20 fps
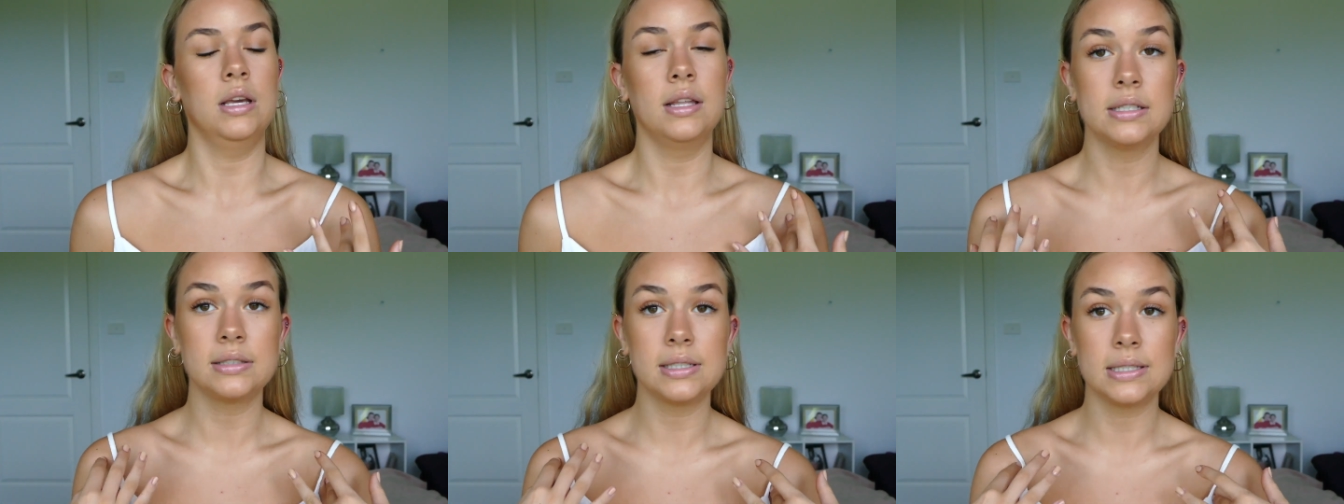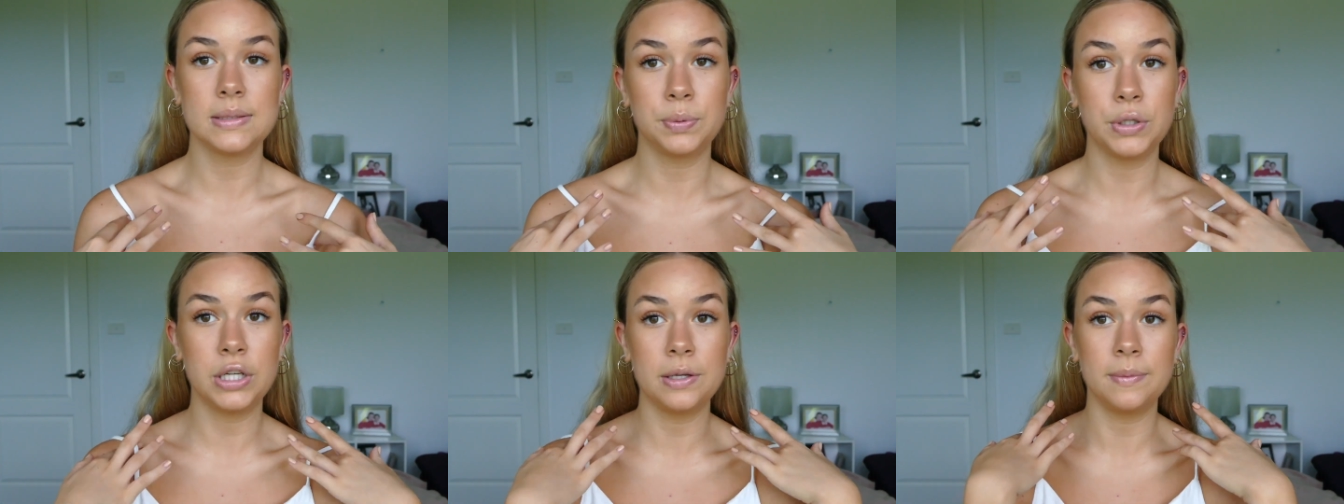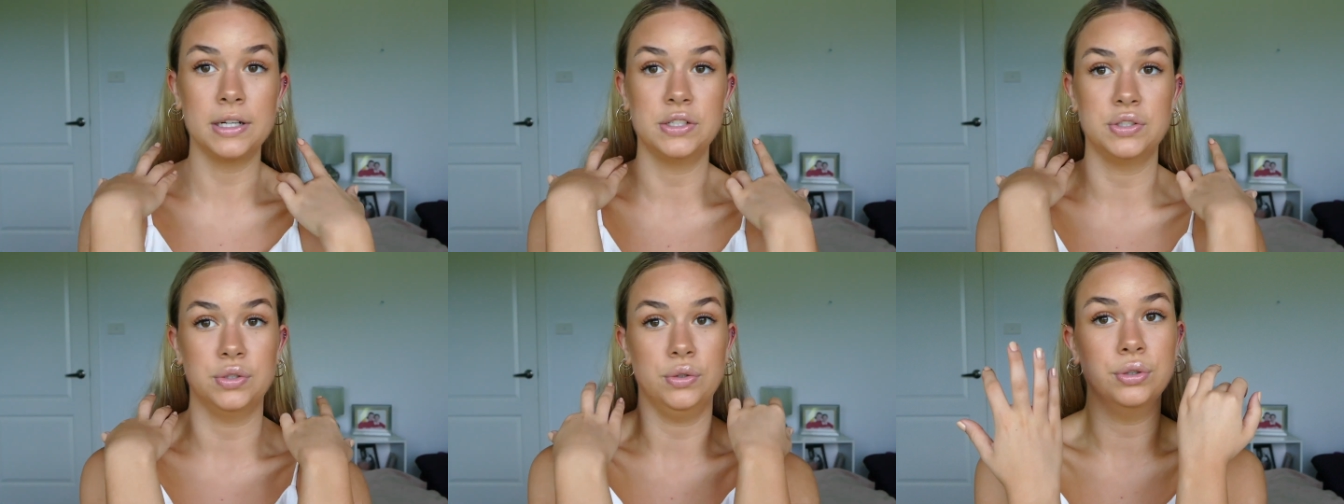this is pretty
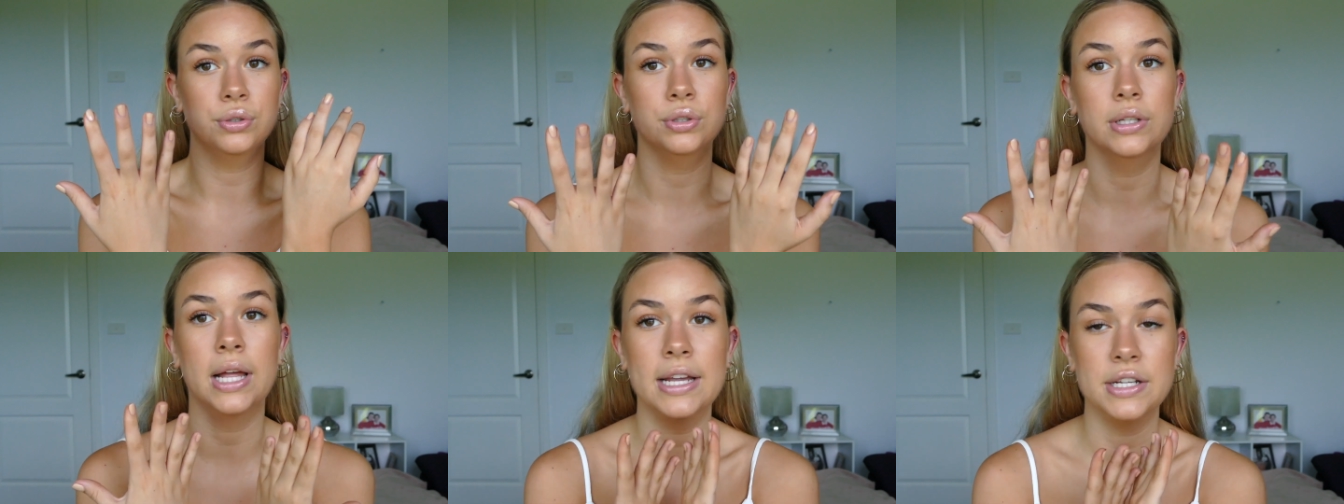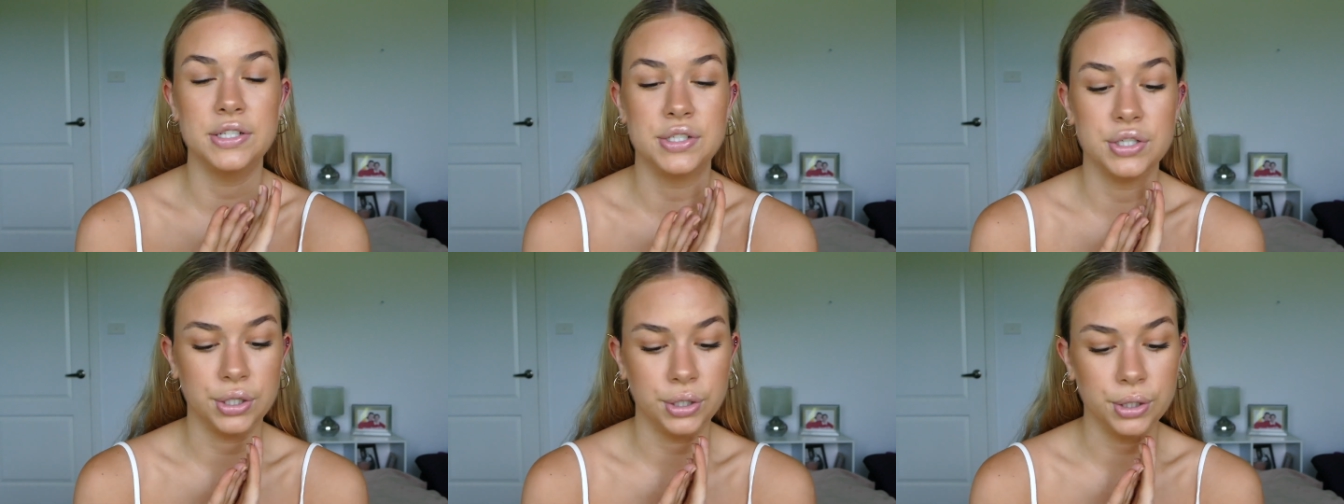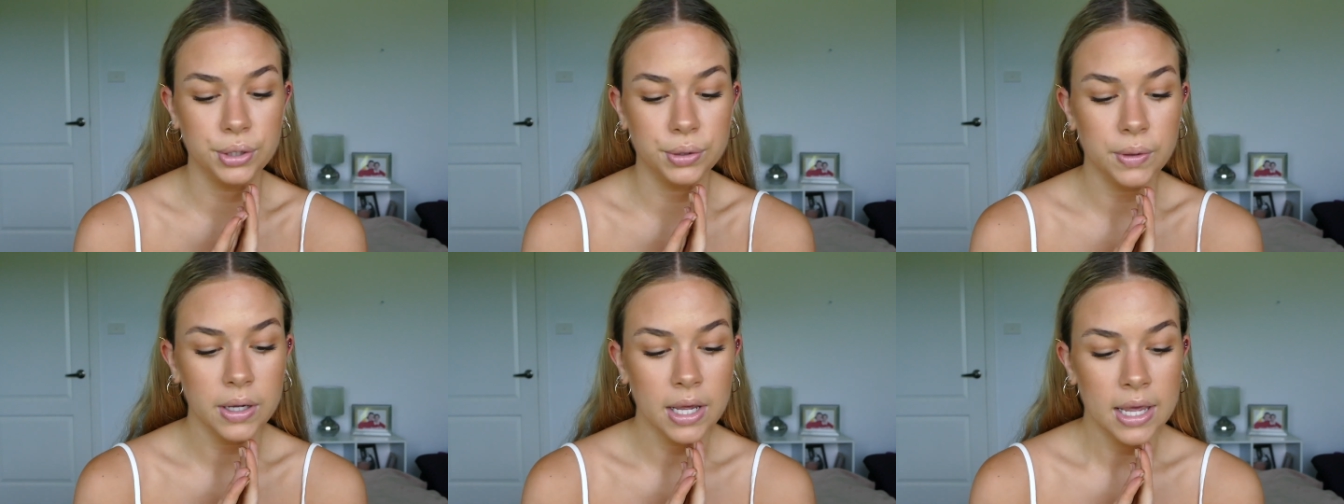much all I
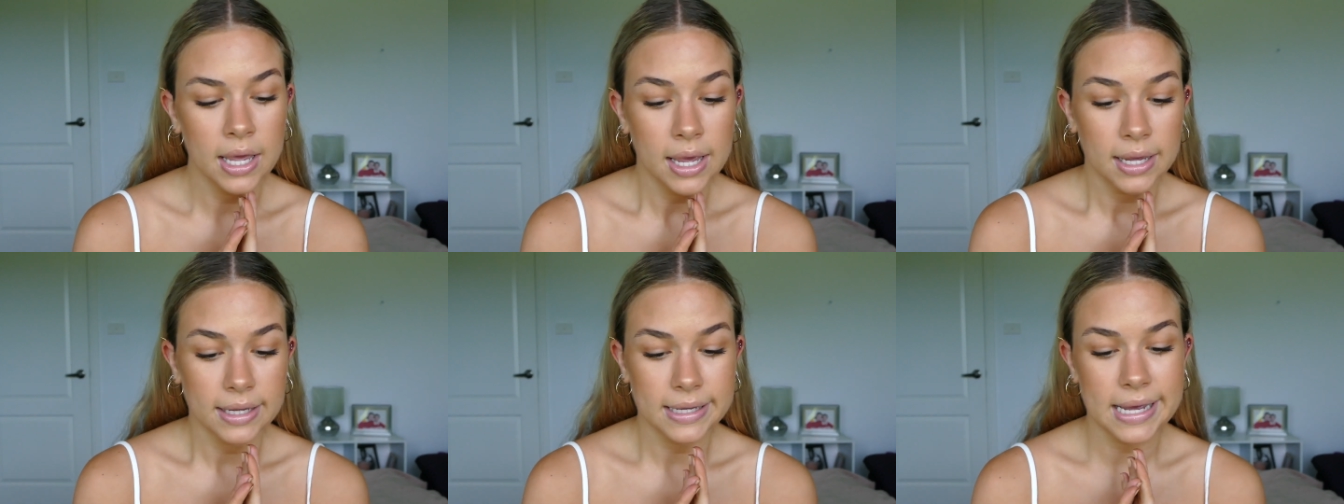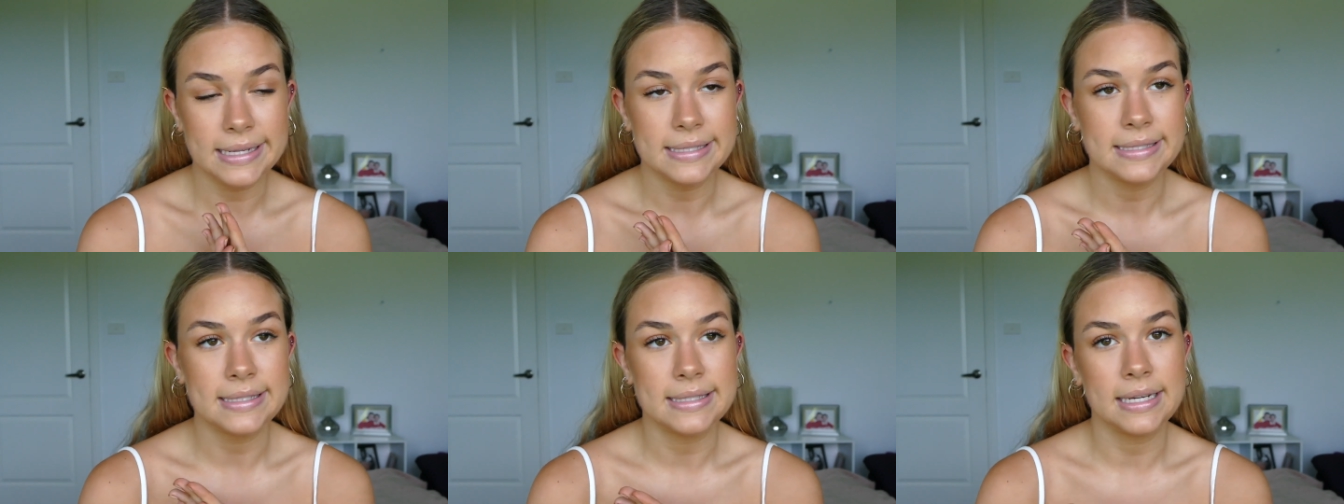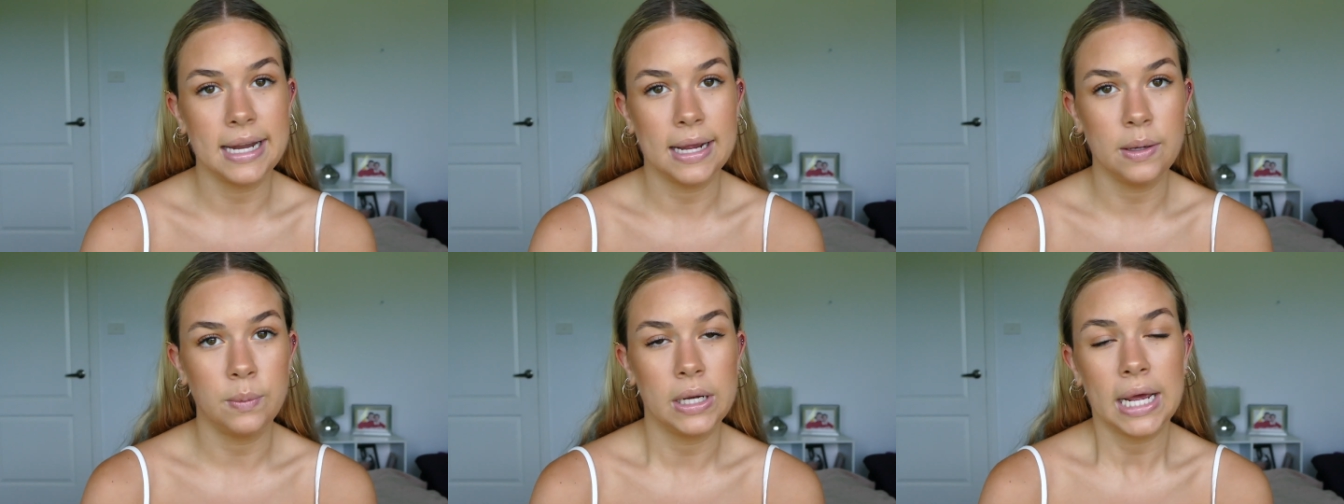do.
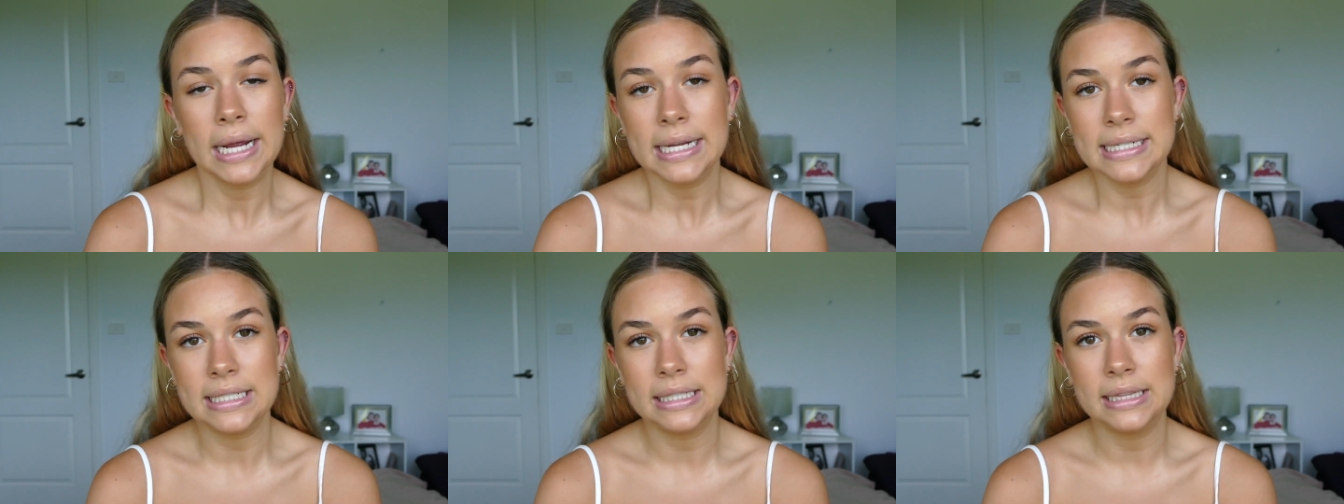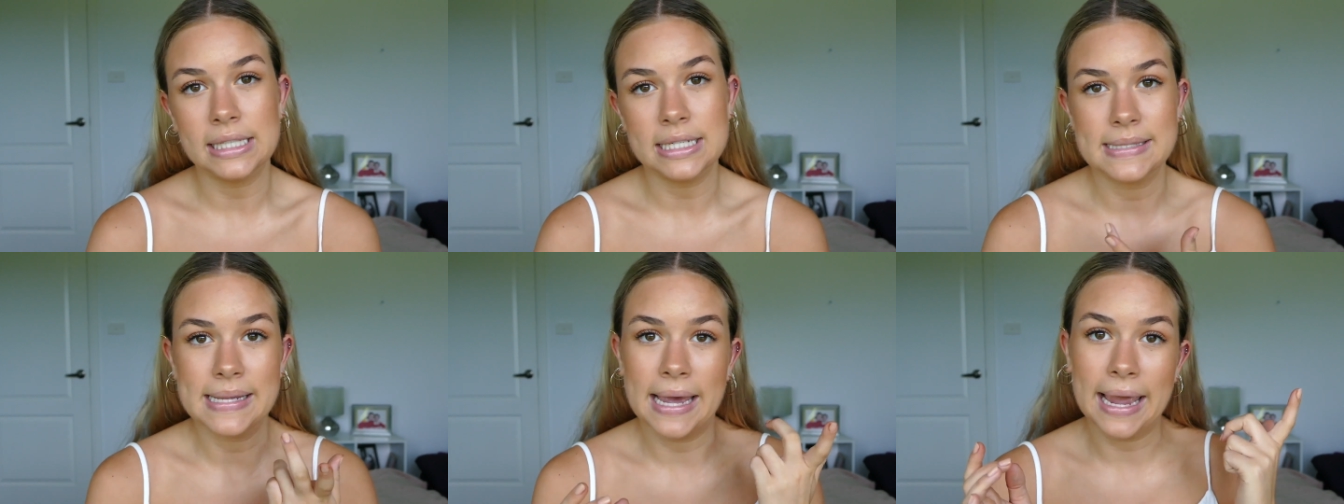Yesterday when I did this,